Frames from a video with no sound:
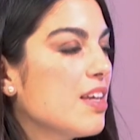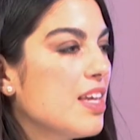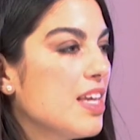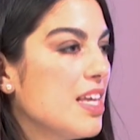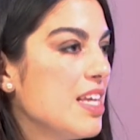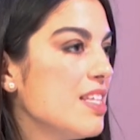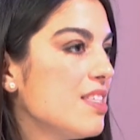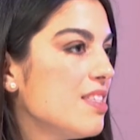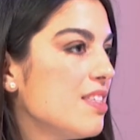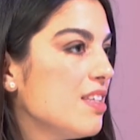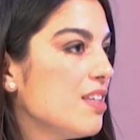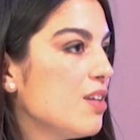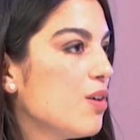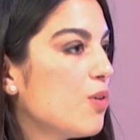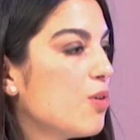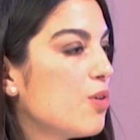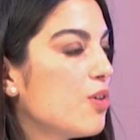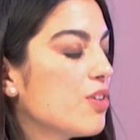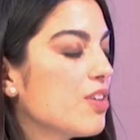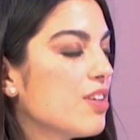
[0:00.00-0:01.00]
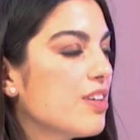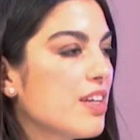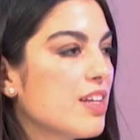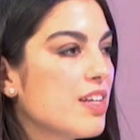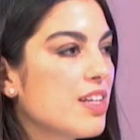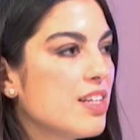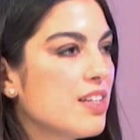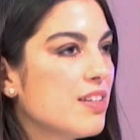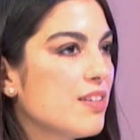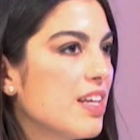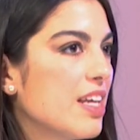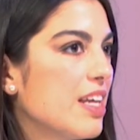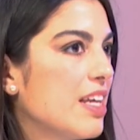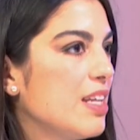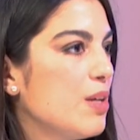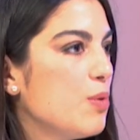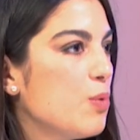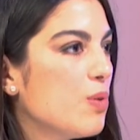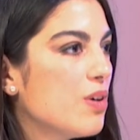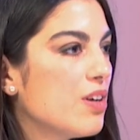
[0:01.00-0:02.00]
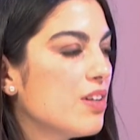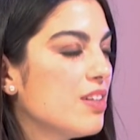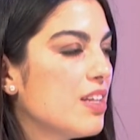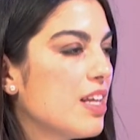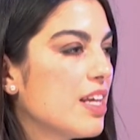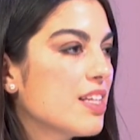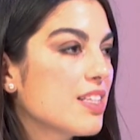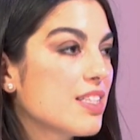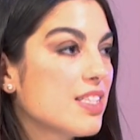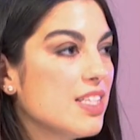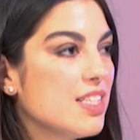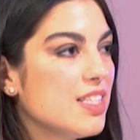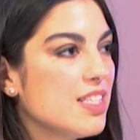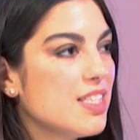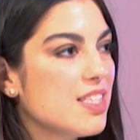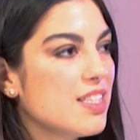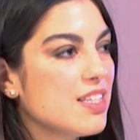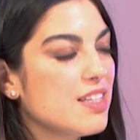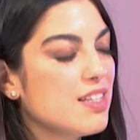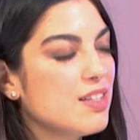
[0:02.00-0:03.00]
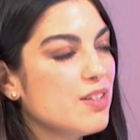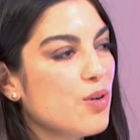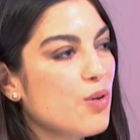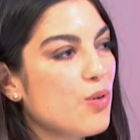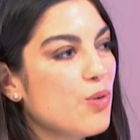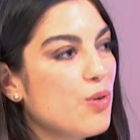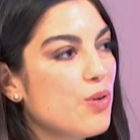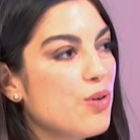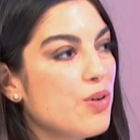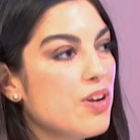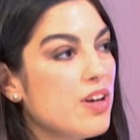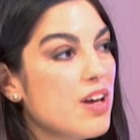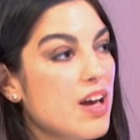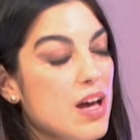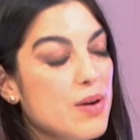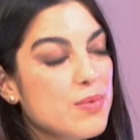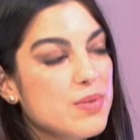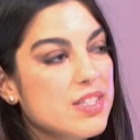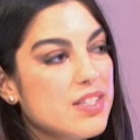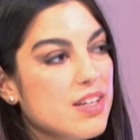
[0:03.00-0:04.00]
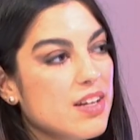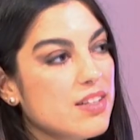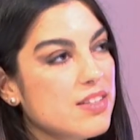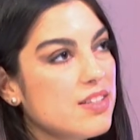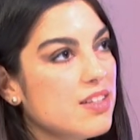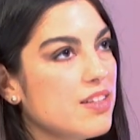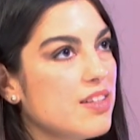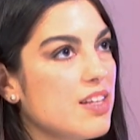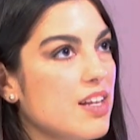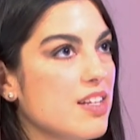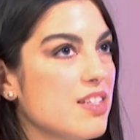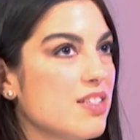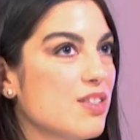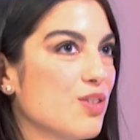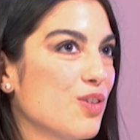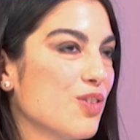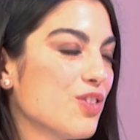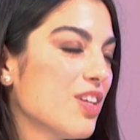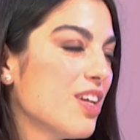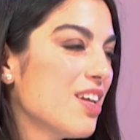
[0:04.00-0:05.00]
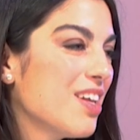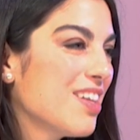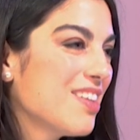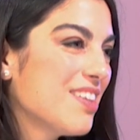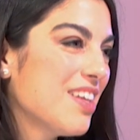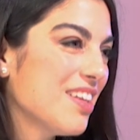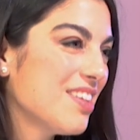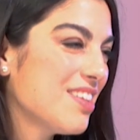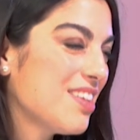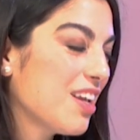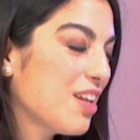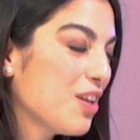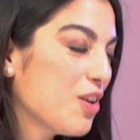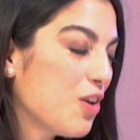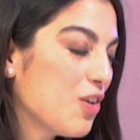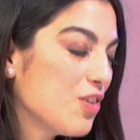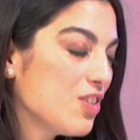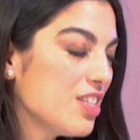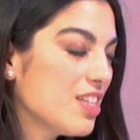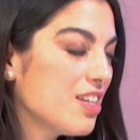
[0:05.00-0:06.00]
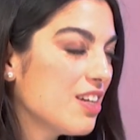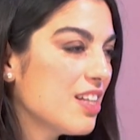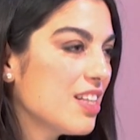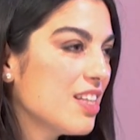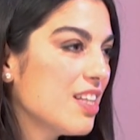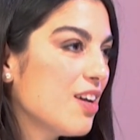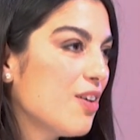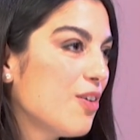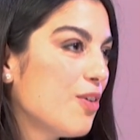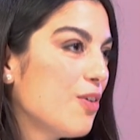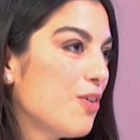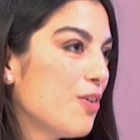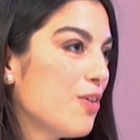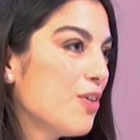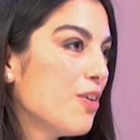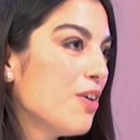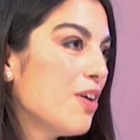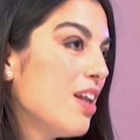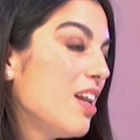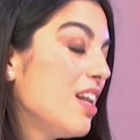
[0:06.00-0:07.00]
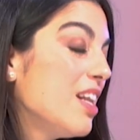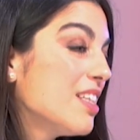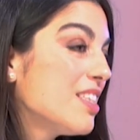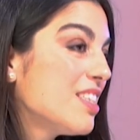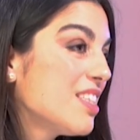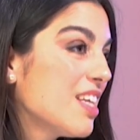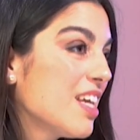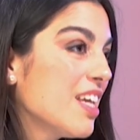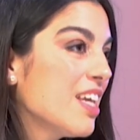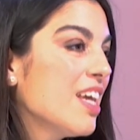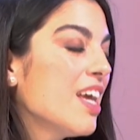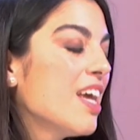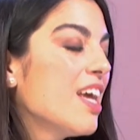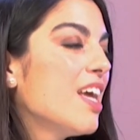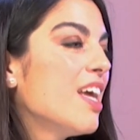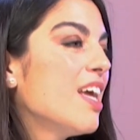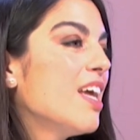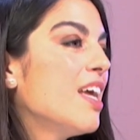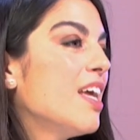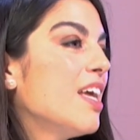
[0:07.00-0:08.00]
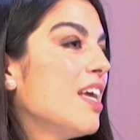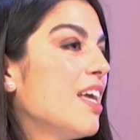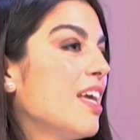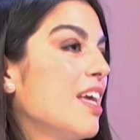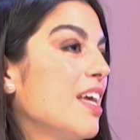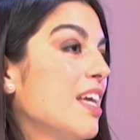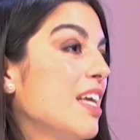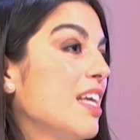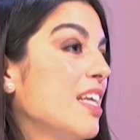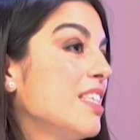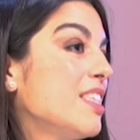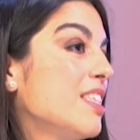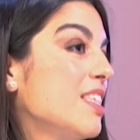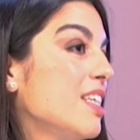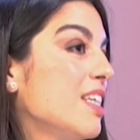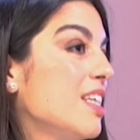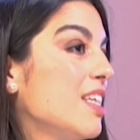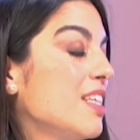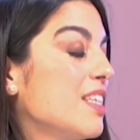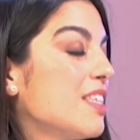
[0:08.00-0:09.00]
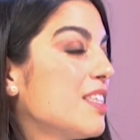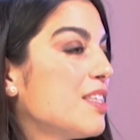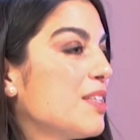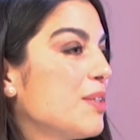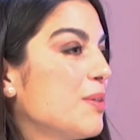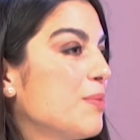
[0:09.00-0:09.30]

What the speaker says: easy, or can anyone, like a citizen or a researcher that is not that technological, or let's say, is it